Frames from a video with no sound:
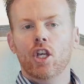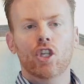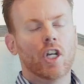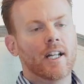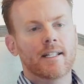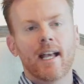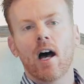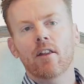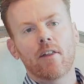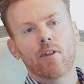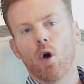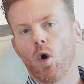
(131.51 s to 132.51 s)
You can tell
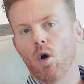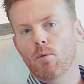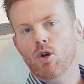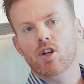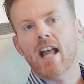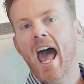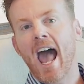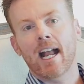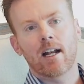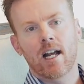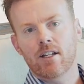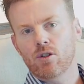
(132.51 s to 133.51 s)
that the homeowners
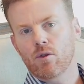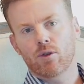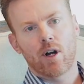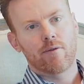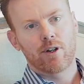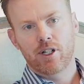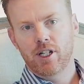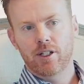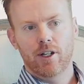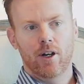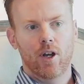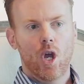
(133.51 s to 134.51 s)
agonized over every
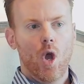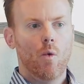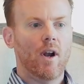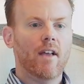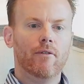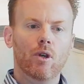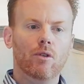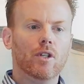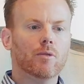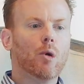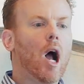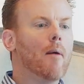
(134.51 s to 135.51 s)
detail. When I viewed
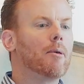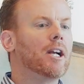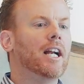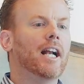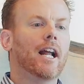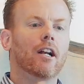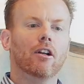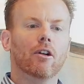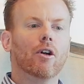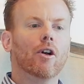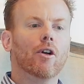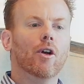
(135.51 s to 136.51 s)
this property and I'd
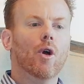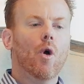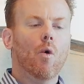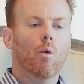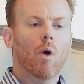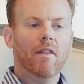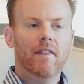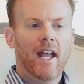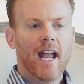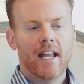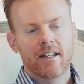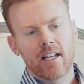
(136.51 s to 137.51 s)
learned what they
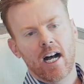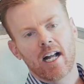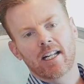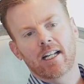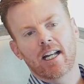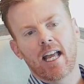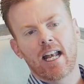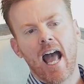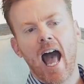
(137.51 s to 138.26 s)
had done and